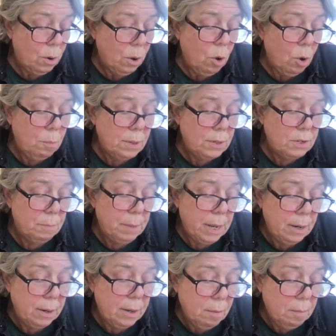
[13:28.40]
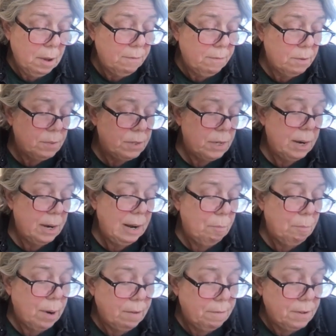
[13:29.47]
Homeless men coming from Sunday
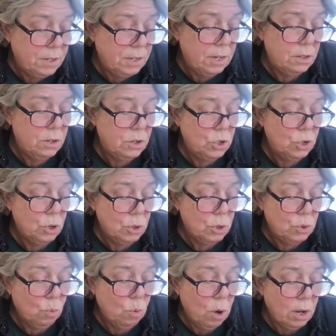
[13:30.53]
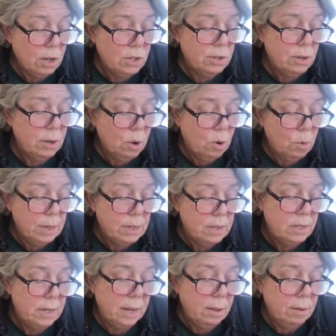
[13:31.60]
breakfast at the church walk slow in a
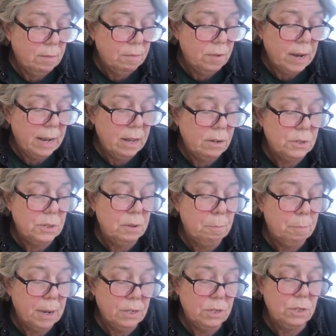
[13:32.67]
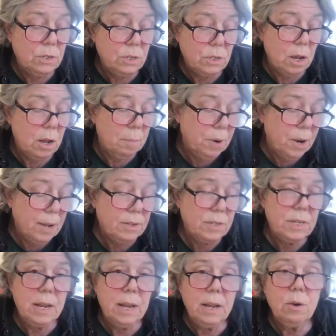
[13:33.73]
single file to the bus stop, not
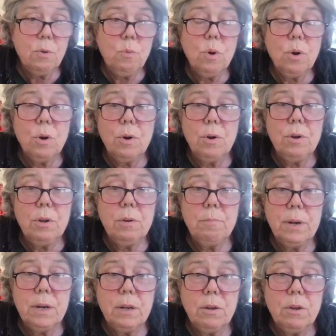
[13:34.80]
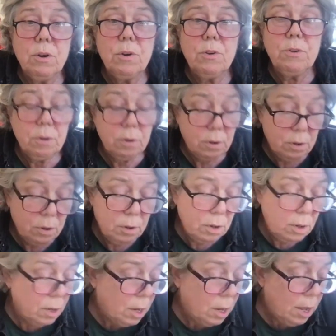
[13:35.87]
saying a word, but alert.
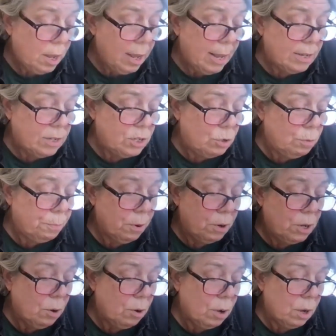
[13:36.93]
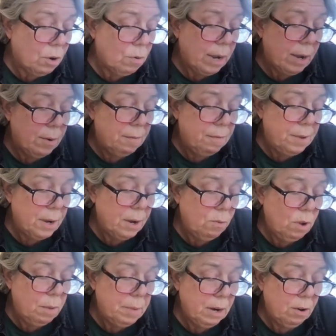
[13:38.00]
A super yoga crowd of young
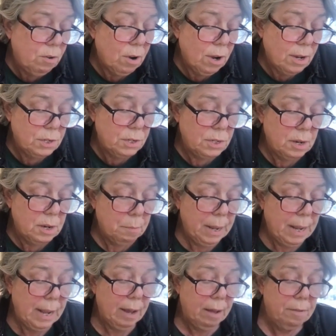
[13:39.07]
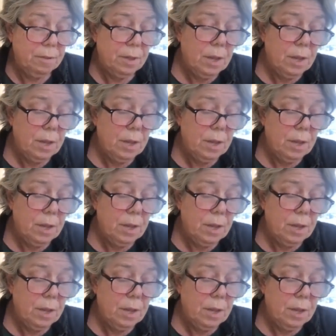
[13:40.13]
women crosses their path,